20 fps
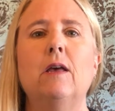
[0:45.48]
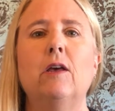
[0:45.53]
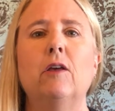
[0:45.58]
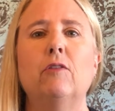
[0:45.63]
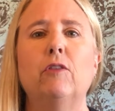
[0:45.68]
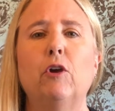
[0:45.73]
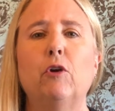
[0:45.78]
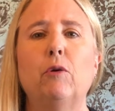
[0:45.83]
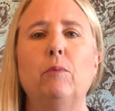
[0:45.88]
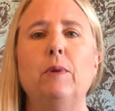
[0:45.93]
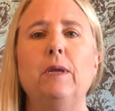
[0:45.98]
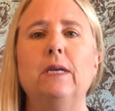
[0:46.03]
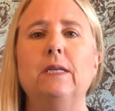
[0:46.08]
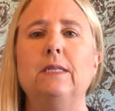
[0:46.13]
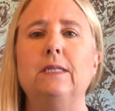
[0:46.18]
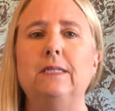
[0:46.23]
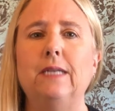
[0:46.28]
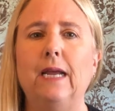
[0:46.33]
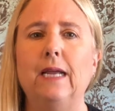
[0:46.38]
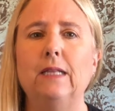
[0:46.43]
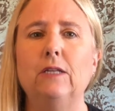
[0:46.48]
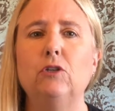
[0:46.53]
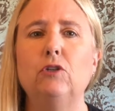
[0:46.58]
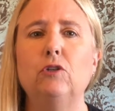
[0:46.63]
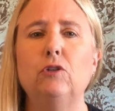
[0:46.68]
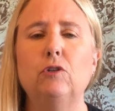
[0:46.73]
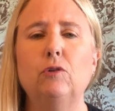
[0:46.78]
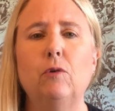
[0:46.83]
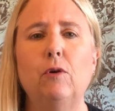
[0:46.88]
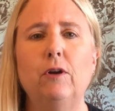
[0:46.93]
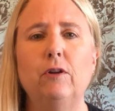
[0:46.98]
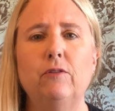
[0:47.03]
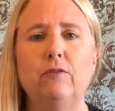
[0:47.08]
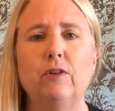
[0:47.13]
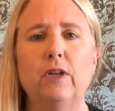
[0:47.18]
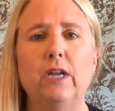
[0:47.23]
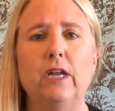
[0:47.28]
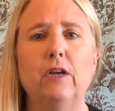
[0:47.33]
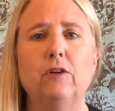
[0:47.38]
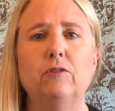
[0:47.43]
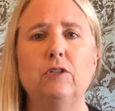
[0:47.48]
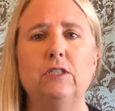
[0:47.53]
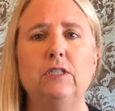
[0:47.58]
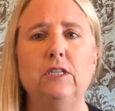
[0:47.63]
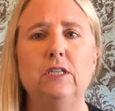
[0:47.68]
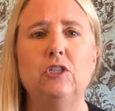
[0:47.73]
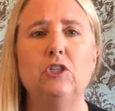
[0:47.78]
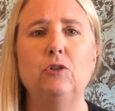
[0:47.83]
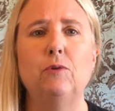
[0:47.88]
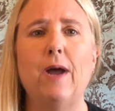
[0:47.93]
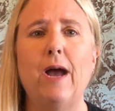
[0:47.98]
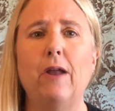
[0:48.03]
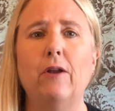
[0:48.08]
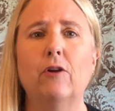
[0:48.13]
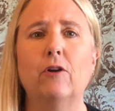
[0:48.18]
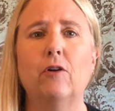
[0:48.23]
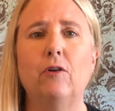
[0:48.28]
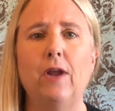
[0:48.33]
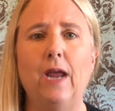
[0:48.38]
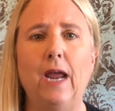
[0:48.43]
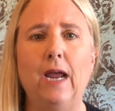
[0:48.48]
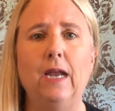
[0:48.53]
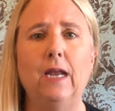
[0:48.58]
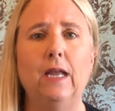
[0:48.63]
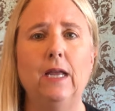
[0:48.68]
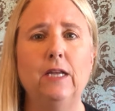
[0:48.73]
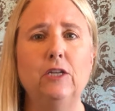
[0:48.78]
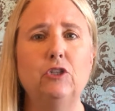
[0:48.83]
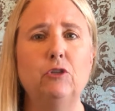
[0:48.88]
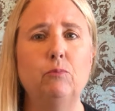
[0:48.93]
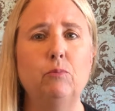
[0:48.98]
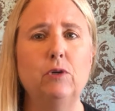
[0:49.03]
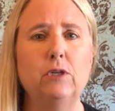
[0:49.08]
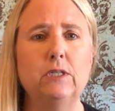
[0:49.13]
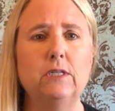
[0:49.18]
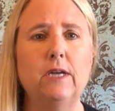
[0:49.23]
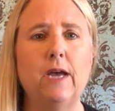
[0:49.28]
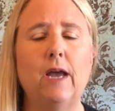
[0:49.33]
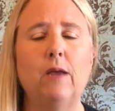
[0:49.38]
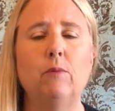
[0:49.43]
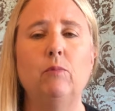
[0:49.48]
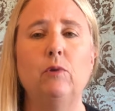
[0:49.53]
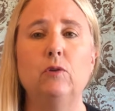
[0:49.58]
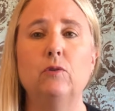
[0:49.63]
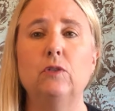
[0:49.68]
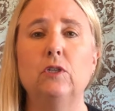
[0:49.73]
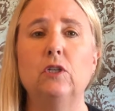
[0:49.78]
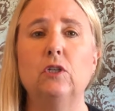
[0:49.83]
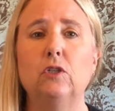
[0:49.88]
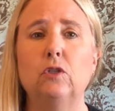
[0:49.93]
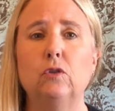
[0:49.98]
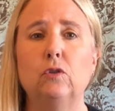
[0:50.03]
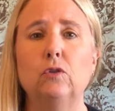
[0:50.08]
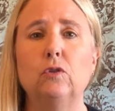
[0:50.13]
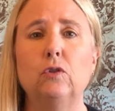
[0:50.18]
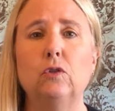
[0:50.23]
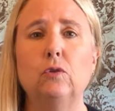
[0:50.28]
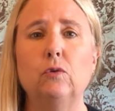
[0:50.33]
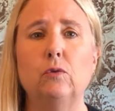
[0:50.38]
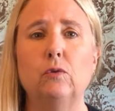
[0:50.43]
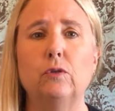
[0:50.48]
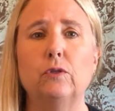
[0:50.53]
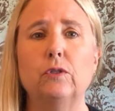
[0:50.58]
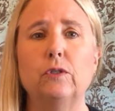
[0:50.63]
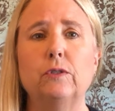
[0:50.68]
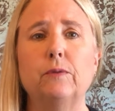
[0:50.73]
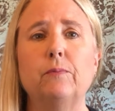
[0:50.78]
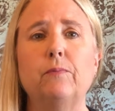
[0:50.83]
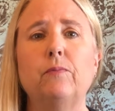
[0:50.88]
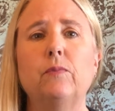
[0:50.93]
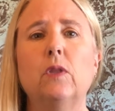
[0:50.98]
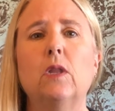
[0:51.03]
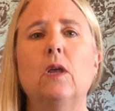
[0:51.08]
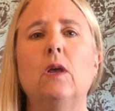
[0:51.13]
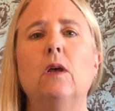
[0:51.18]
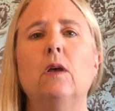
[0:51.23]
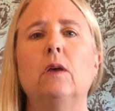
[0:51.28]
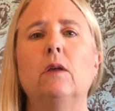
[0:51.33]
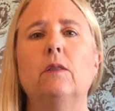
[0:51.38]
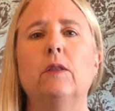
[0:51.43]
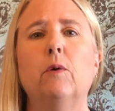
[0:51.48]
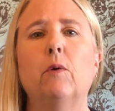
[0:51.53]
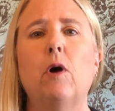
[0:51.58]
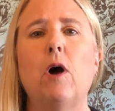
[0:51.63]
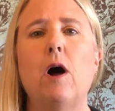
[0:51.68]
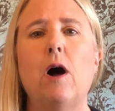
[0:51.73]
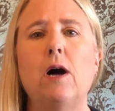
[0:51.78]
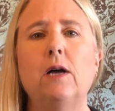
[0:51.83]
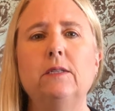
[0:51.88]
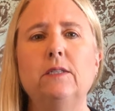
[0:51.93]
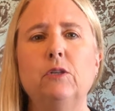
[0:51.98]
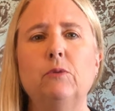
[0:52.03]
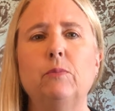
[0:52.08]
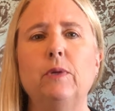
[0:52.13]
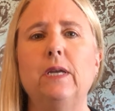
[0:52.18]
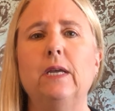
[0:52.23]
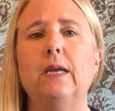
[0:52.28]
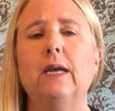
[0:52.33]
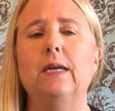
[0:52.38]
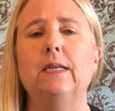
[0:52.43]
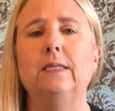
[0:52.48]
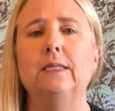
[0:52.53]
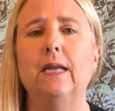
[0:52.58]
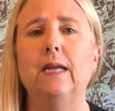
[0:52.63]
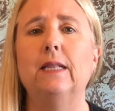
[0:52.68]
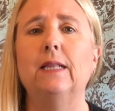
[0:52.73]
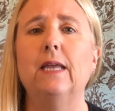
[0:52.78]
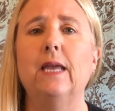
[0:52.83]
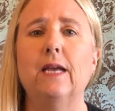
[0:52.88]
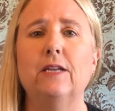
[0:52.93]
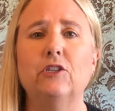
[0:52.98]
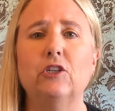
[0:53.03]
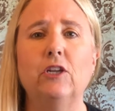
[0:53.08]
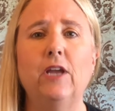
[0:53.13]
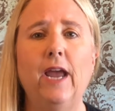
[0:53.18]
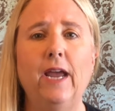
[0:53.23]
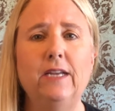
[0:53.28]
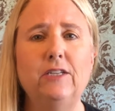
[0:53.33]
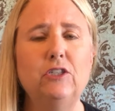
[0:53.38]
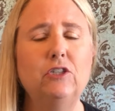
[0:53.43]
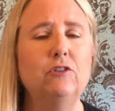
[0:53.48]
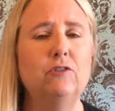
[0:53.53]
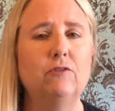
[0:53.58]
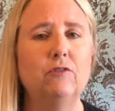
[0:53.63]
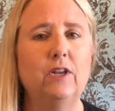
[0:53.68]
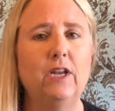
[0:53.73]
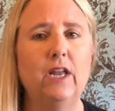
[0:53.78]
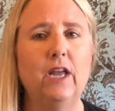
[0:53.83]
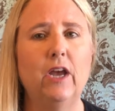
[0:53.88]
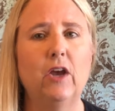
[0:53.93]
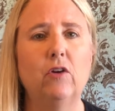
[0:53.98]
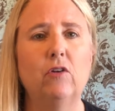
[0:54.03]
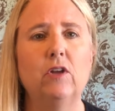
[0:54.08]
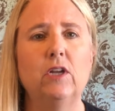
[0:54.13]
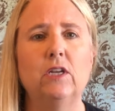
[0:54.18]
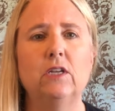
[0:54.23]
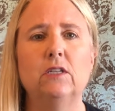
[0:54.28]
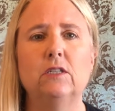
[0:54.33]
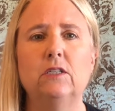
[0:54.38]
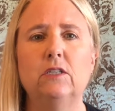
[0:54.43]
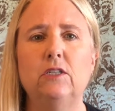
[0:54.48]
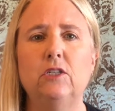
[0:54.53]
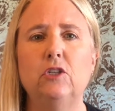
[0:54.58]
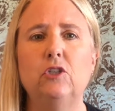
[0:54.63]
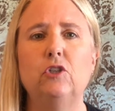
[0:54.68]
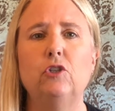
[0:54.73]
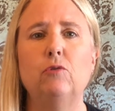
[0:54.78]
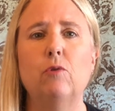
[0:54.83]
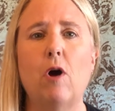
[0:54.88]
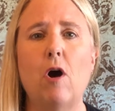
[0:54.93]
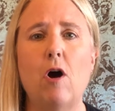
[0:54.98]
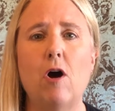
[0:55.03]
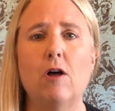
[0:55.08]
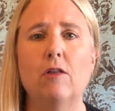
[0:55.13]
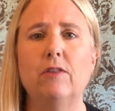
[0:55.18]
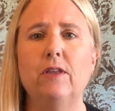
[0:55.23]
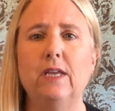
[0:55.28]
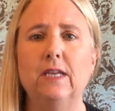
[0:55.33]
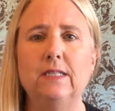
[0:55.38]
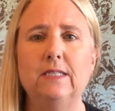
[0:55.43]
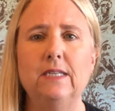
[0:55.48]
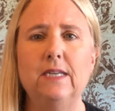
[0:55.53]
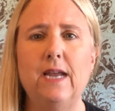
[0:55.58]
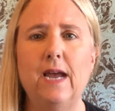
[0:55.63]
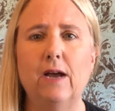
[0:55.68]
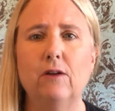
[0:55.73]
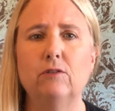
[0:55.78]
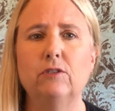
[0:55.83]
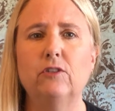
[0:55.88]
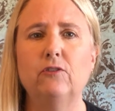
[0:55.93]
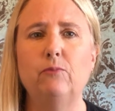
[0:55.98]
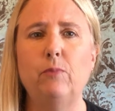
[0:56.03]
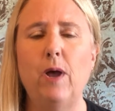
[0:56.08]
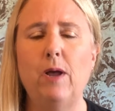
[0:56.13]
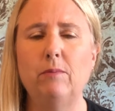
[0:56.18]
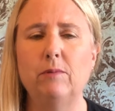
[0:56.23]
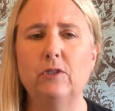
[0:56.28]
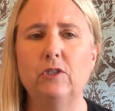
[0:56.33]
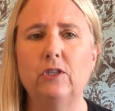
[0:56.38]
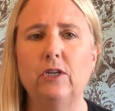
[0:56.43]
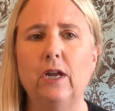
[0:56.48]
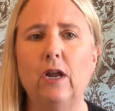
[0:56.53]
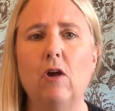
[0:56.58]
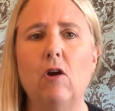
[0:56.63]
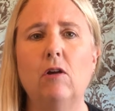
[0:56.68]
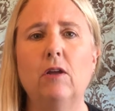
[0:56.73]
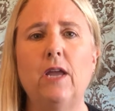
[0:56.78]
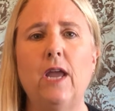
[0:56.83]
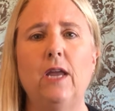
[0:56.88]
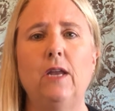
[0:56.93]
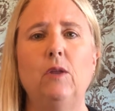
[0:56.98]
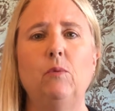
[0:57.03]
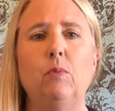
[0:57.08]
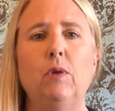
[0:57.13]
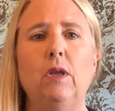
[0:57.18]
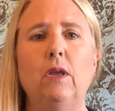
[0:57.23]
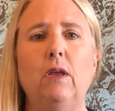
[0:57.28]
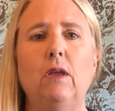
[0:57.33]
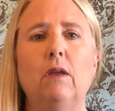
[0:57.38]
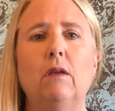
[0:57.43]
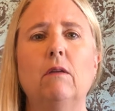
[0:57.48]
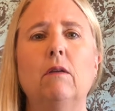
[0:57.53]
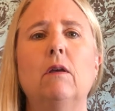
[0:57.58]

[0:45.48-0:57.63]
There will be a daily tutorial video to teach you how to create each book type using Aududu's tools. There will also be a daily educational video to teach you all the ins and outs of publishing on KDP.